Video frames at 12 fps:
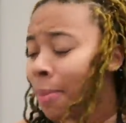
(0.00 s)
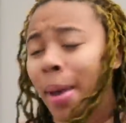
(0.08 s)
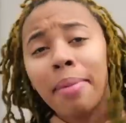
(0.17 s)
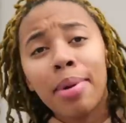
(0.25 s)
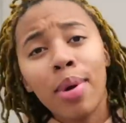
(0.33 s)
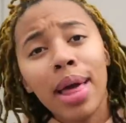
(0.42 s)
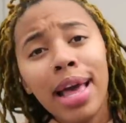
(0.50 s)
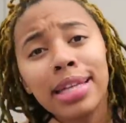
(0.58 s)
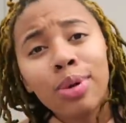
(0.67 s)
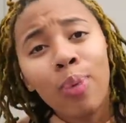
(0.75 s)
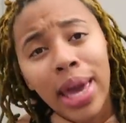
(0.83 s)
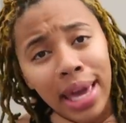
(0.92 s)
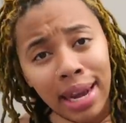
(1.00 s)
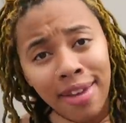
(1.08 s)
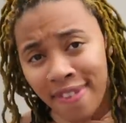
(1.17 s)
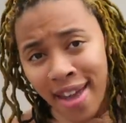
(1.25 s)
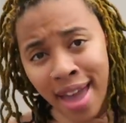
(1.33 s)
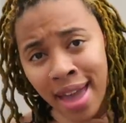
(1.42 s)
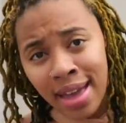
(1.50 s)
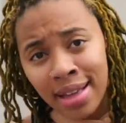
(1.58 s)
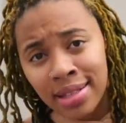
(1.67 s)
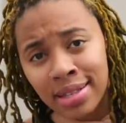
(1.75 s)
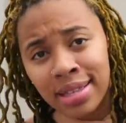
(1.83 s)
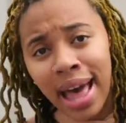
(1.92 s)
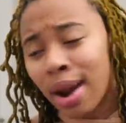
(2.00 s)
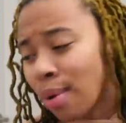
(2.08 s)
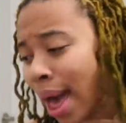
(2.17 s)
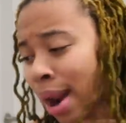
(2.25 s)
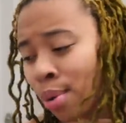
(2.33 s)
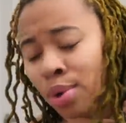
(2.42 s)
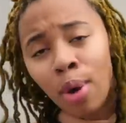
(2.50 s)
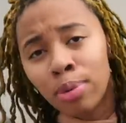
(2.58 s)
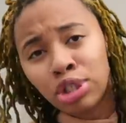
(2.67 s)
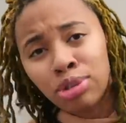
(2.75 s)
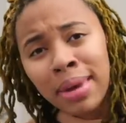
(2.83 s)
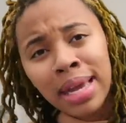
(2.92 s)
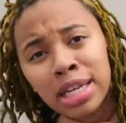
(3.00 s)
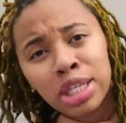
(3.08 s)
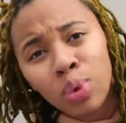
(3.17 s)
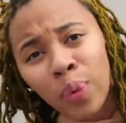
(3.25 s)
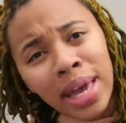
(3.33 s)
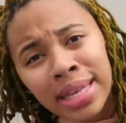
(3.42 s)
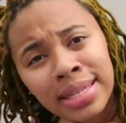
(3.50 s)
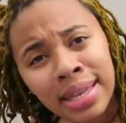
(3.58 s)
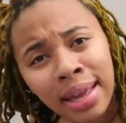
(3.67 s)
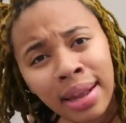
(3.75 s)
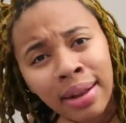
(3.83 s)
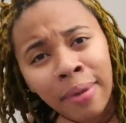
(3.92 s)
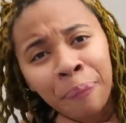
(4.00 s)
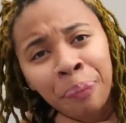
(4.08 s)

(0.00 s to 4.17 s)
baby, it's a week in advance. I don't know what you mean a squeezing.